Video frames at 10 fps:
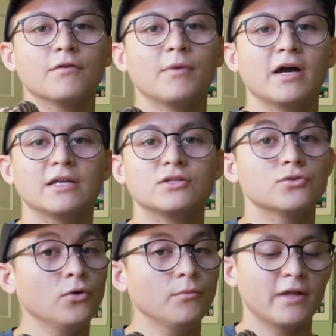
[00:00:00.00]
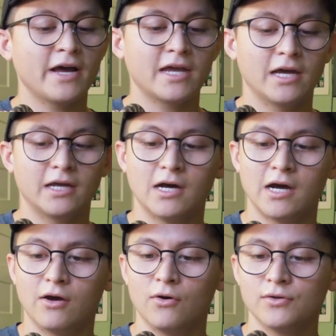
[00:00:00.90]
For my adult blackhead,
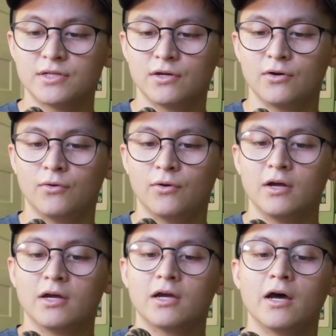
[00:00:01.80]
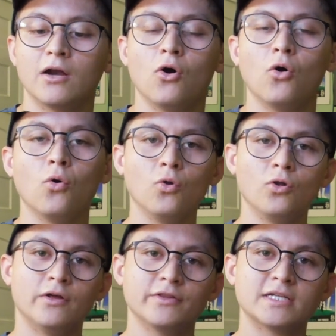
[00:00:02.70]
I also cut a
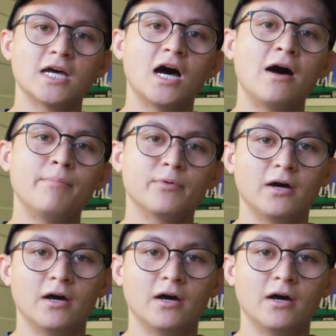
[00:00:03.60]
hole on the top